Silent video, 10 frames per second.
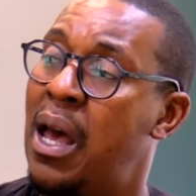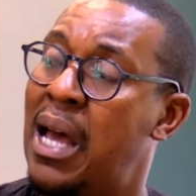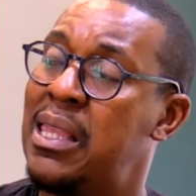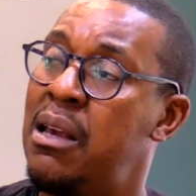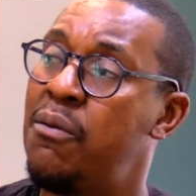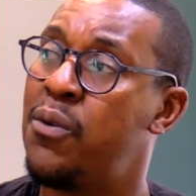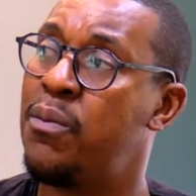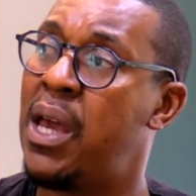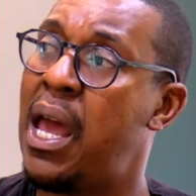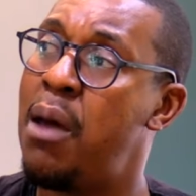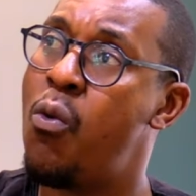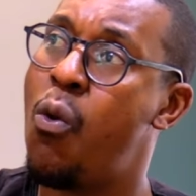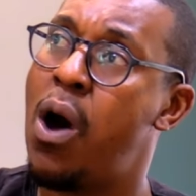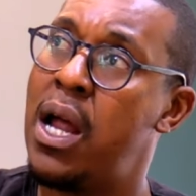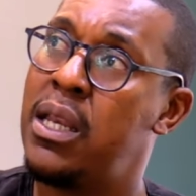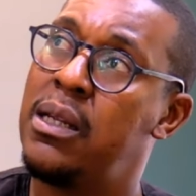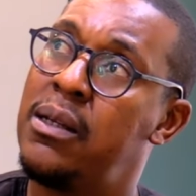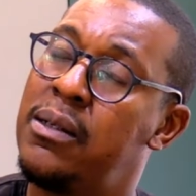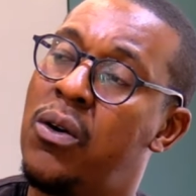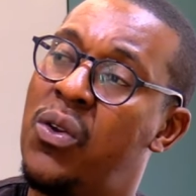I think, from the M1
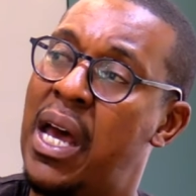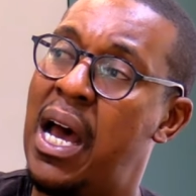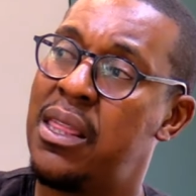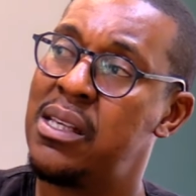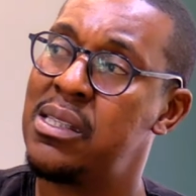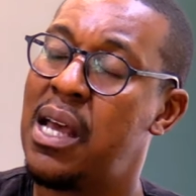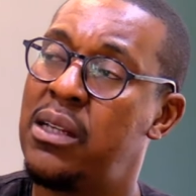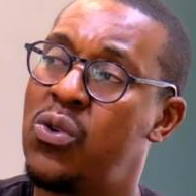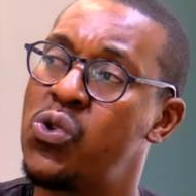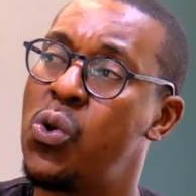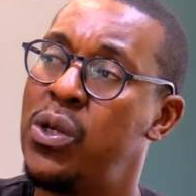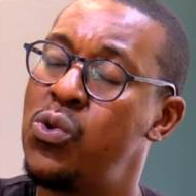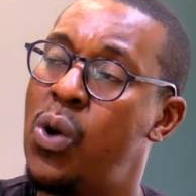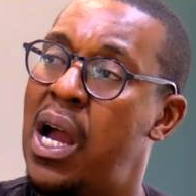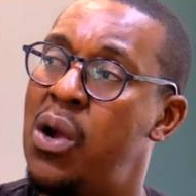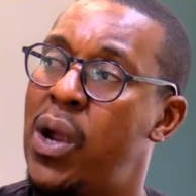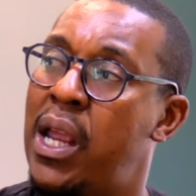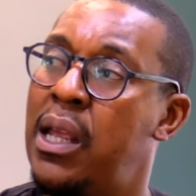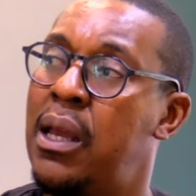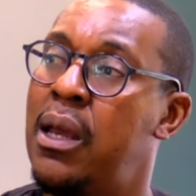on the other side, or Soweto
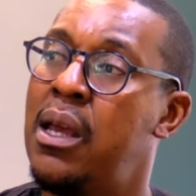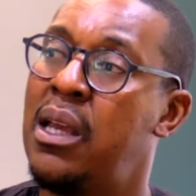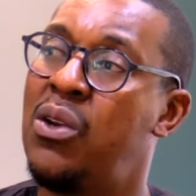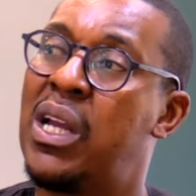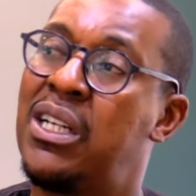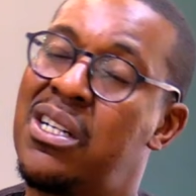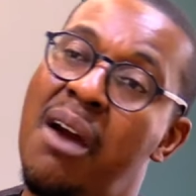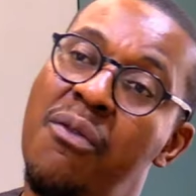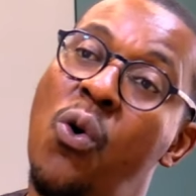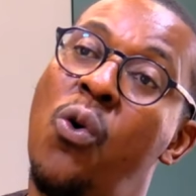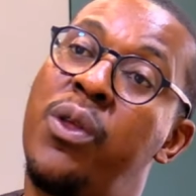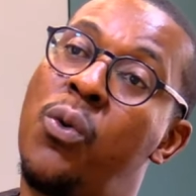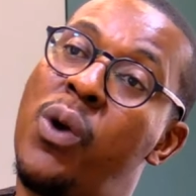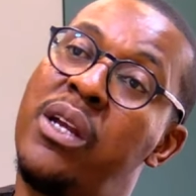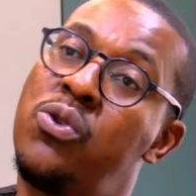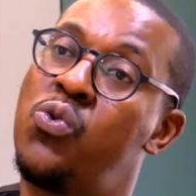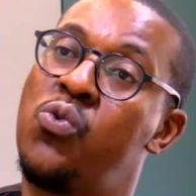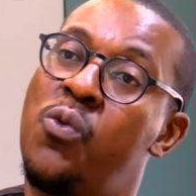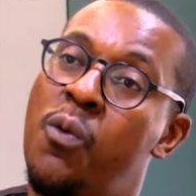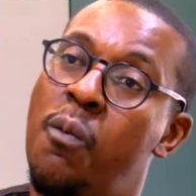Highway, and you can drive all the way
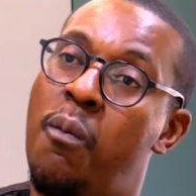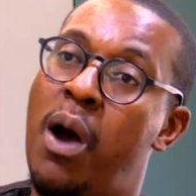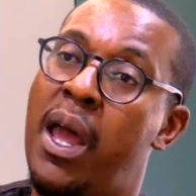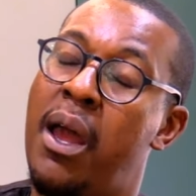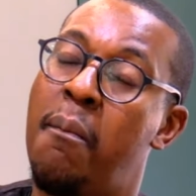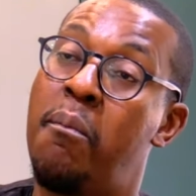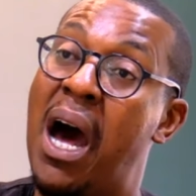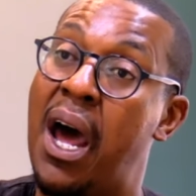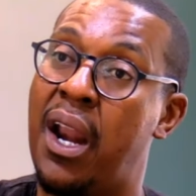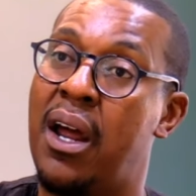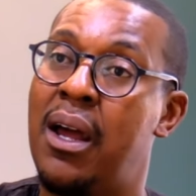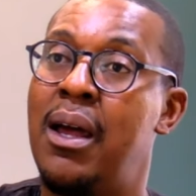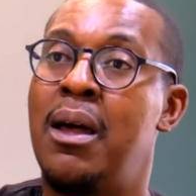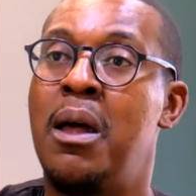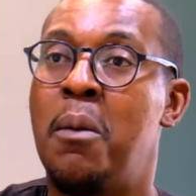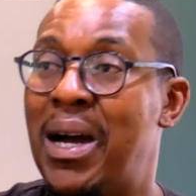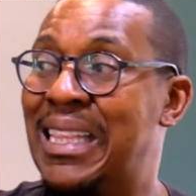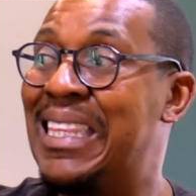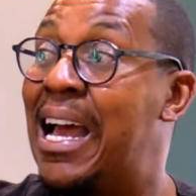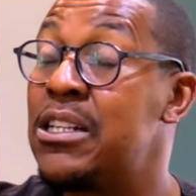to bar,
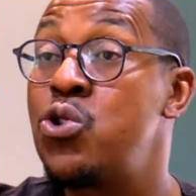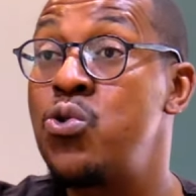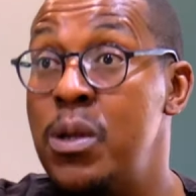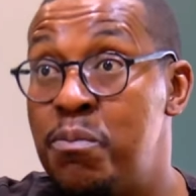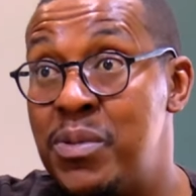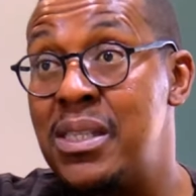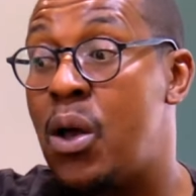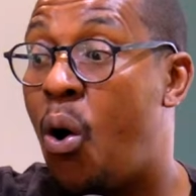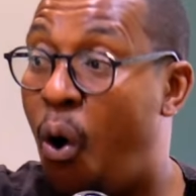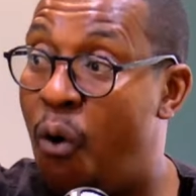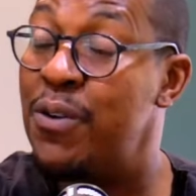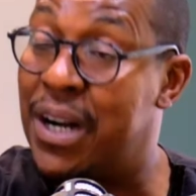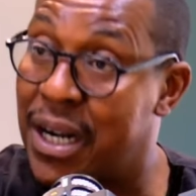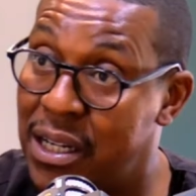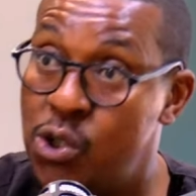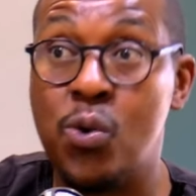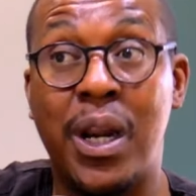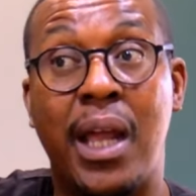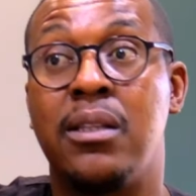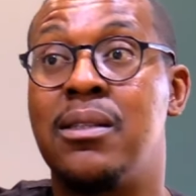but there are strips of
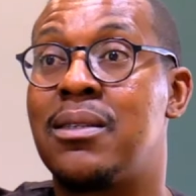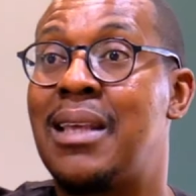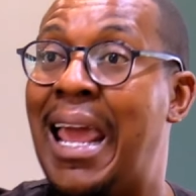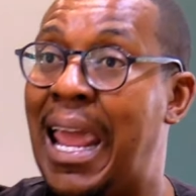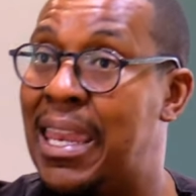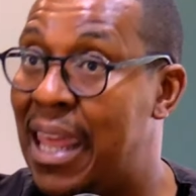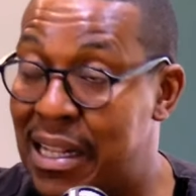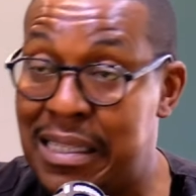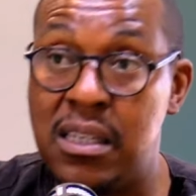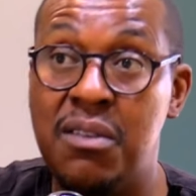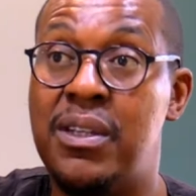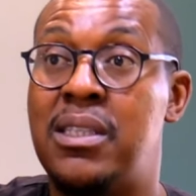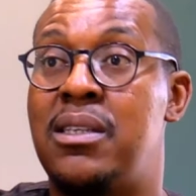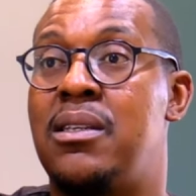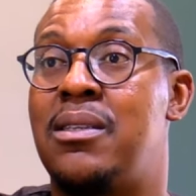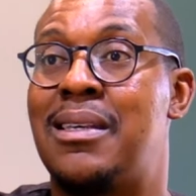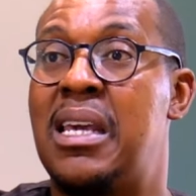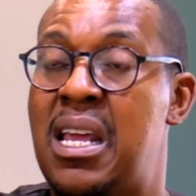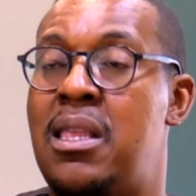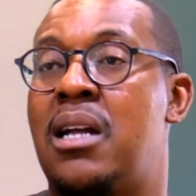restaurants and activities
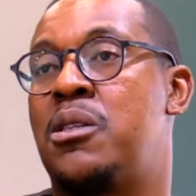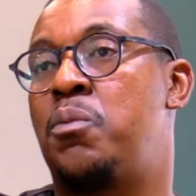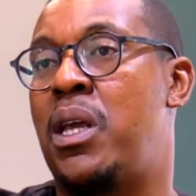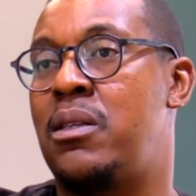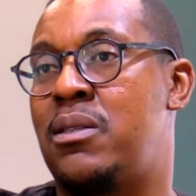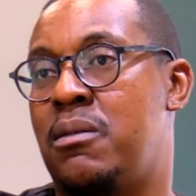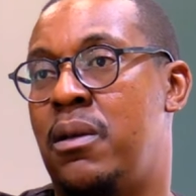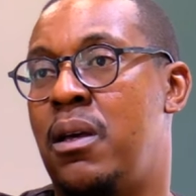in that space.